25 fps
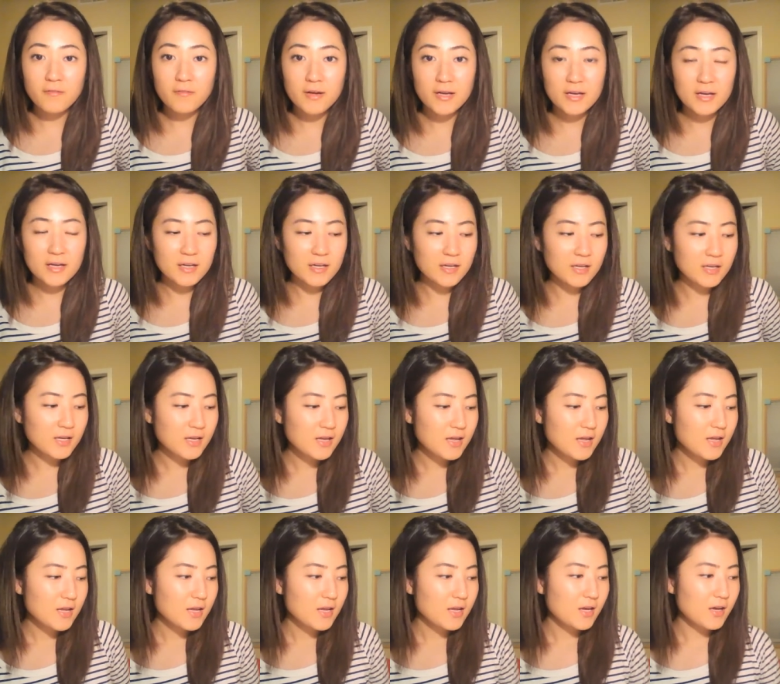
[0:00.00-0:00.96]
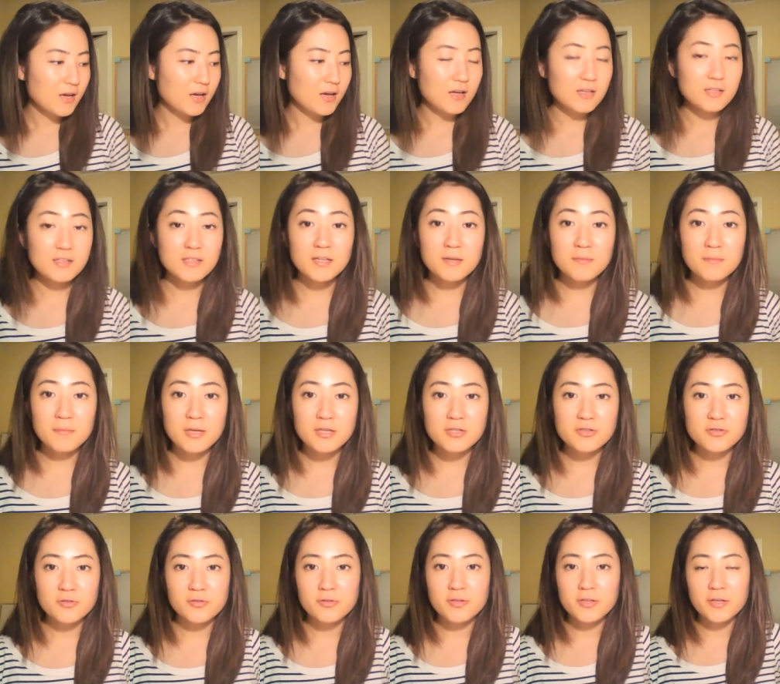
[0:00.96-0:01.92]
I didn't
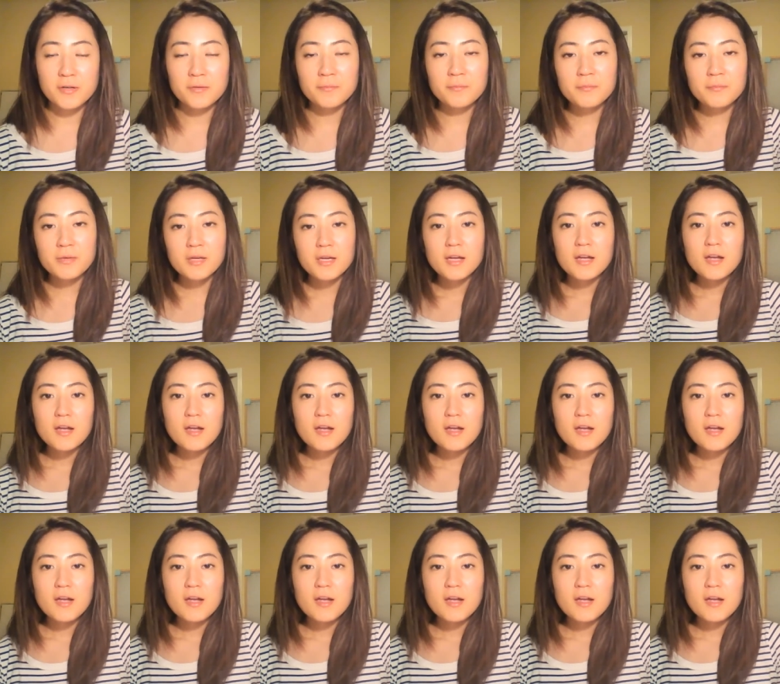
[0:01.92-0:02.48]
mention them.